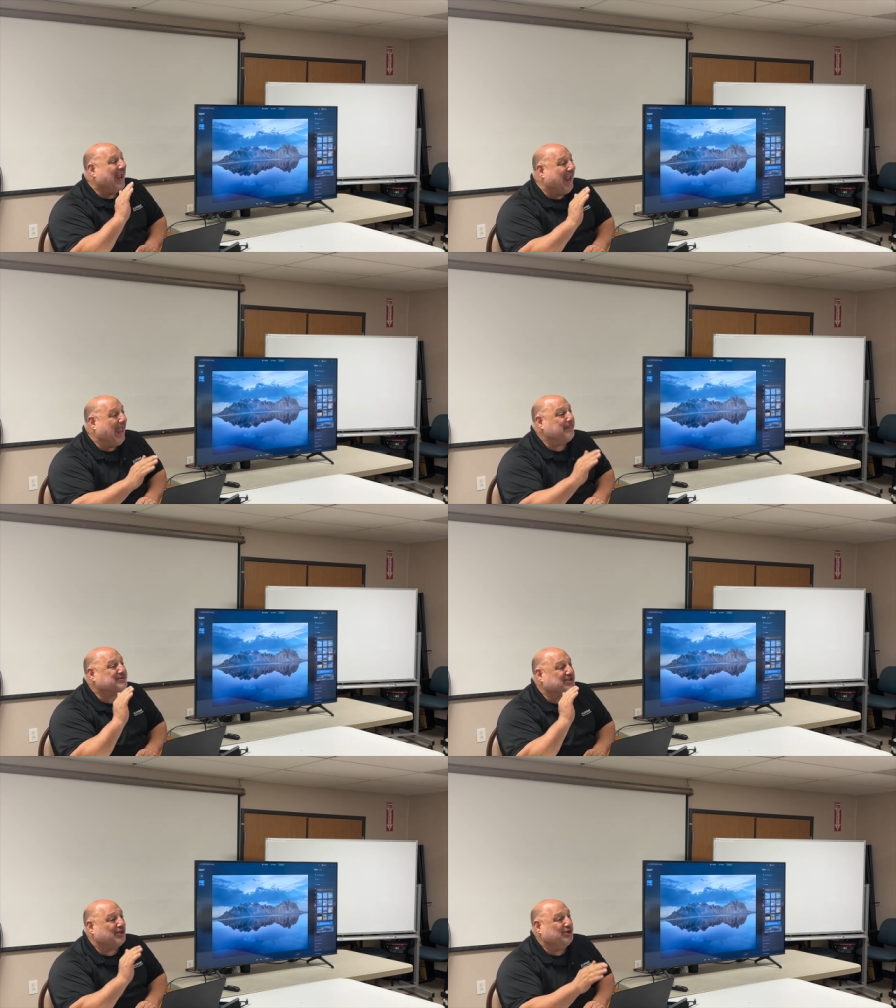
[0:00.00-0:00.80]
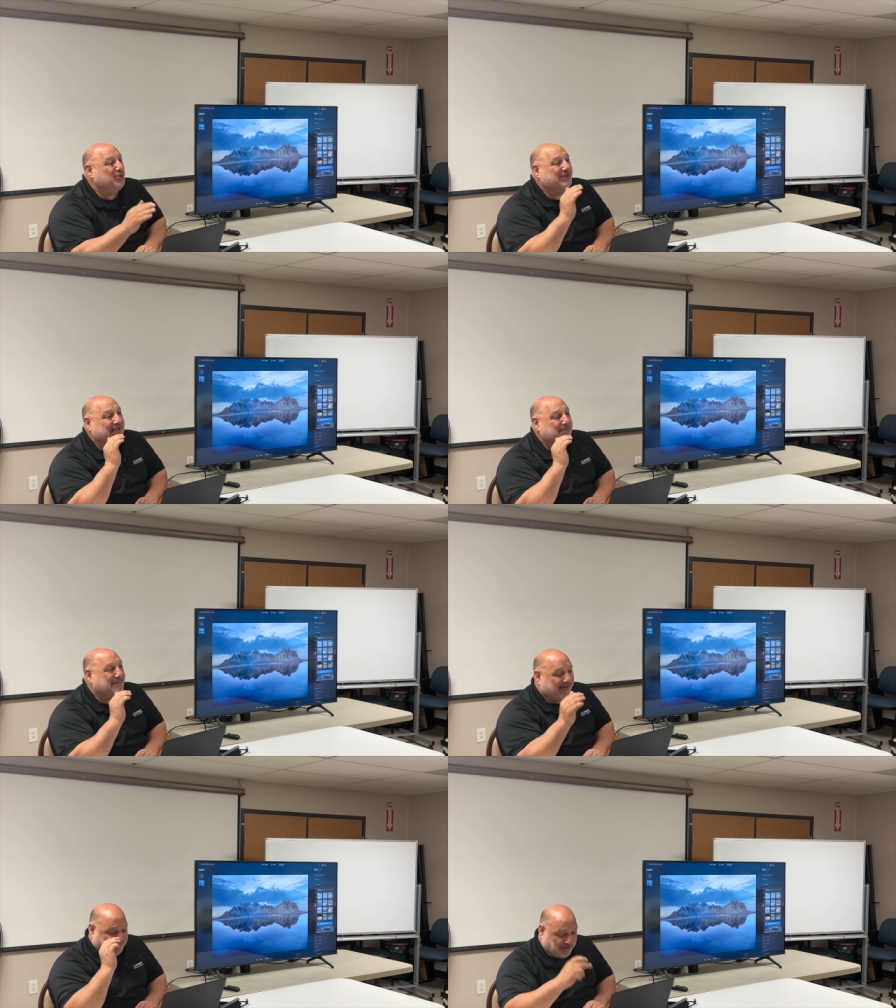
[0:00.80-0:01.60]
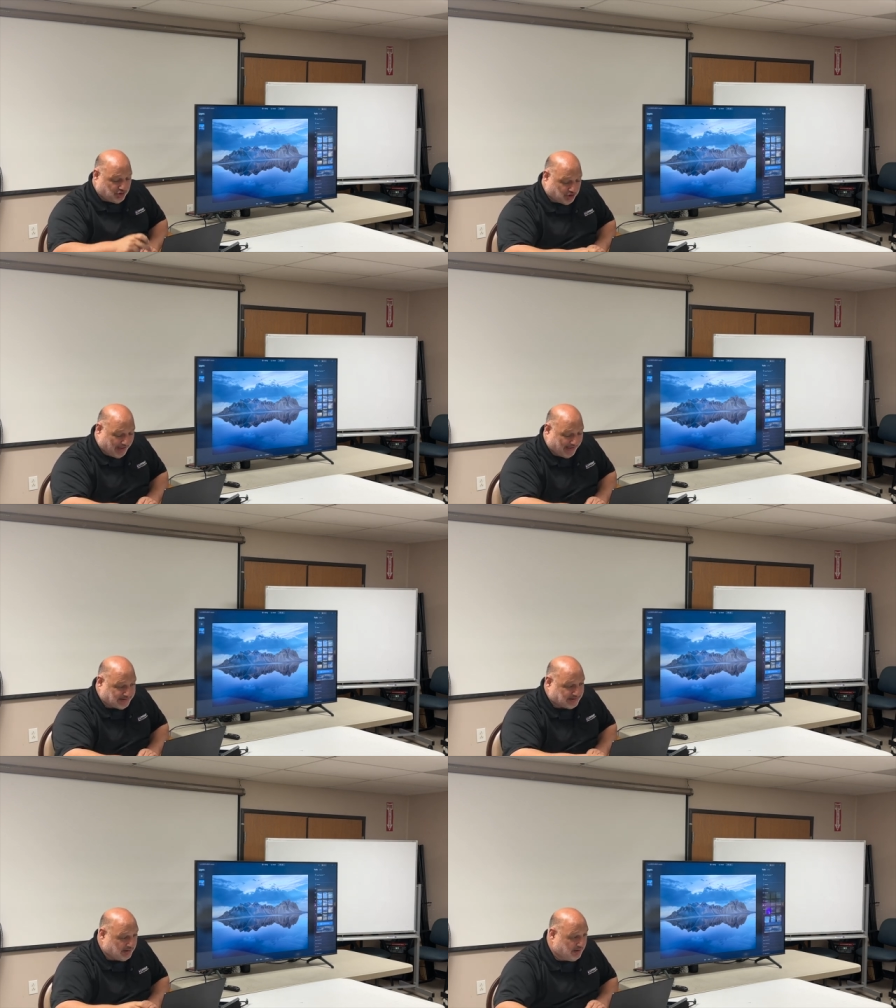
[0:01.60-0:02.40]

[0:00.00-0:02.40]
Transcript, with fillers: absolutely amazing shots.